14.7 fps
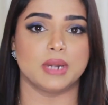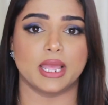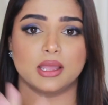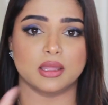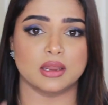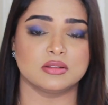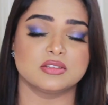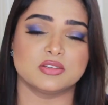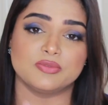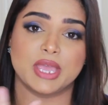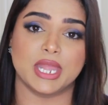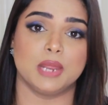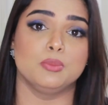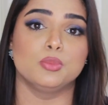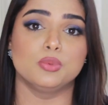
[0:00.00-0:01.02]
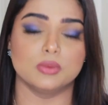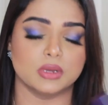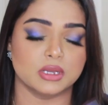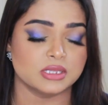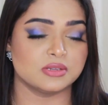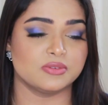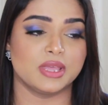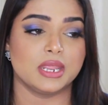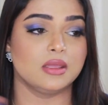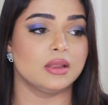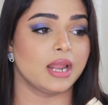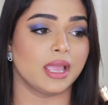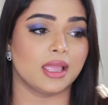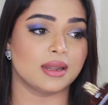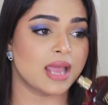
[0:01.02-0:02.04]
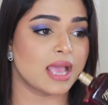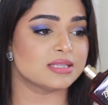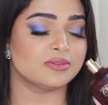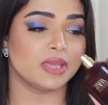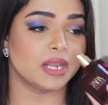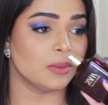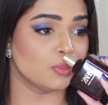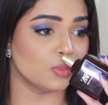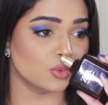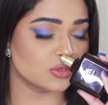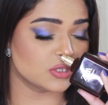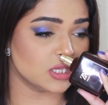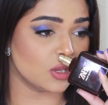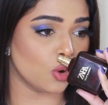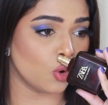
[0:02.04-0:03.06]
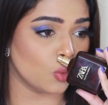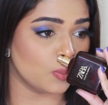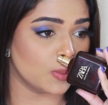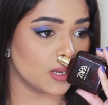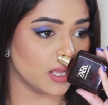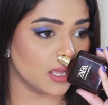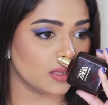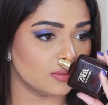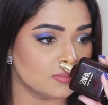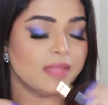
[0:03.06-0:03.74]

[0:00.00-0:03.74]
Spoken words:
Like it's a very like it has a very boozy opening,